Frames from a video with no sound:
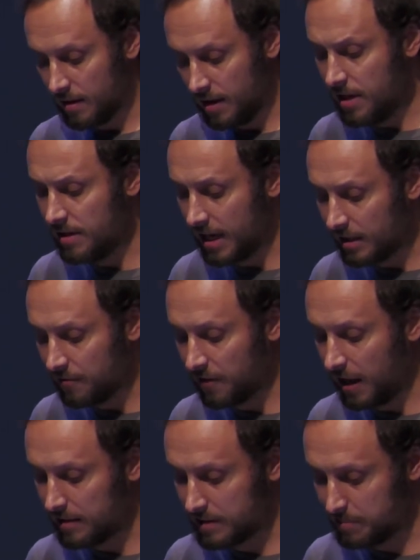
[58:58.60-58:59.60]
Ich
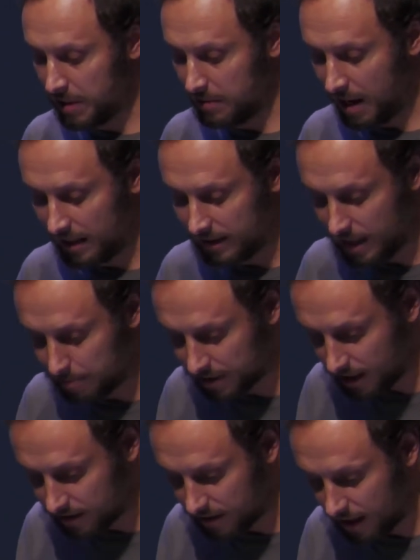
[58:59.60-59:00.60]
jedenfalls bin mein
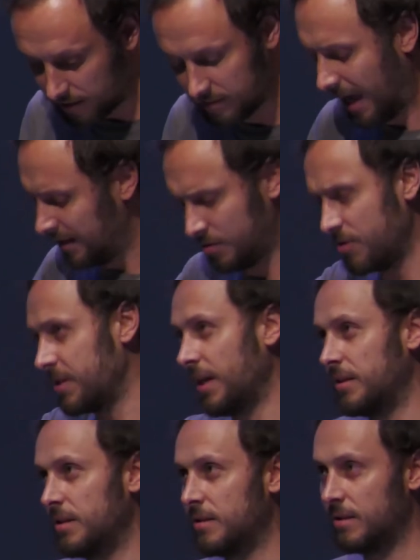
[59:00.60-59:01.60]
Lebtag lang, I'll
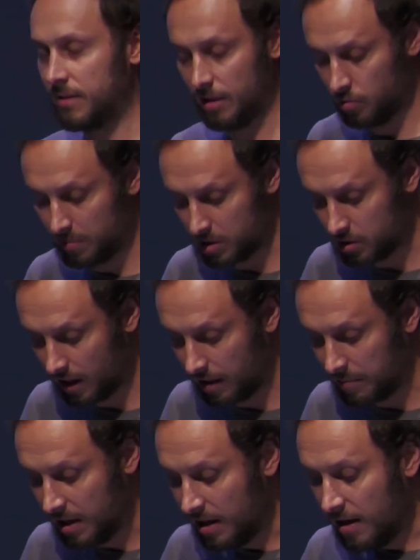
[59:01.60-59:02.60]
translate it, it takes too much time.